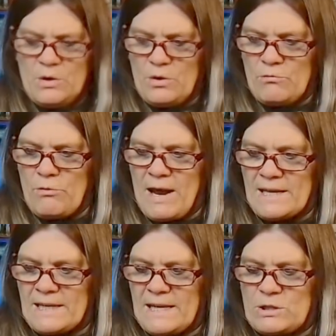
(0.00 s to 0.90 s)

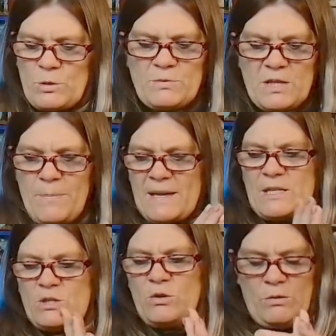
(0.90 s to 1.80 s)
Right, let's come to the
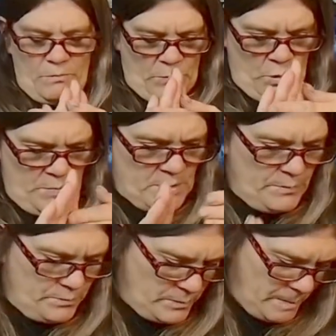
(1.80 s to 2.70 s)
pedestal. Oops.
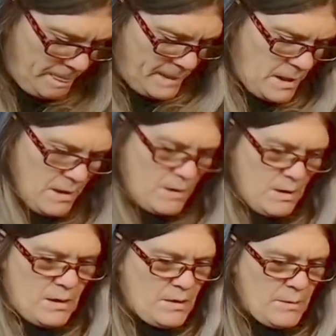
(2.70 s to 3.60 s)

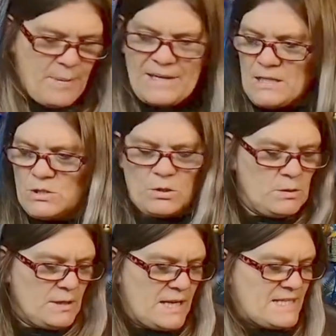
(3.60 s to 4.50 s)
The pedestal
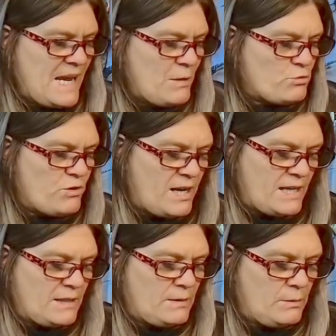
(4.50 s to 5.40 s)
is now dry.
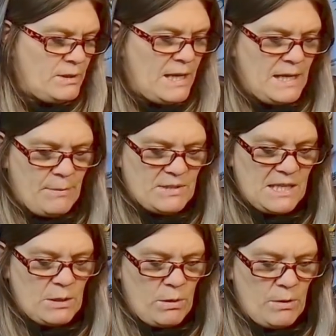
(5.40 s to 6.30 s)
Okay, let me tell
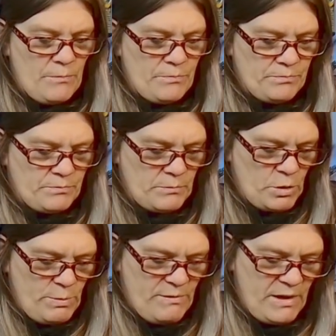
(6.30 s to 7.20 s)
you what, I'm
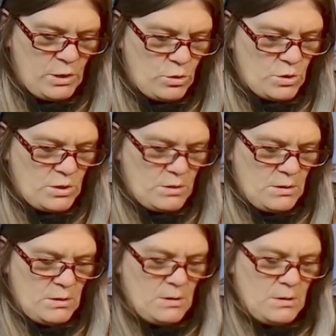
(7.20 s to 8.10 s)
going to be very good.
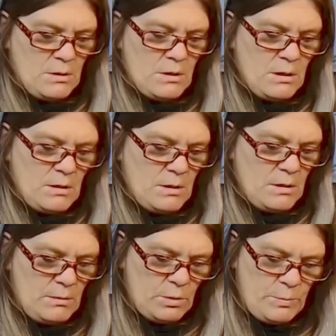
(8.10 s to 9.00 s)

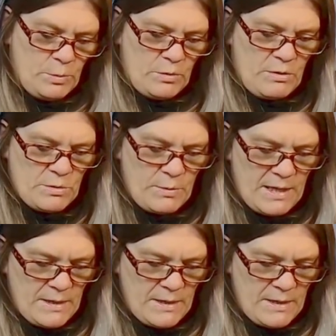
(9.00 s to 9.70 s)
I'm going to put those away.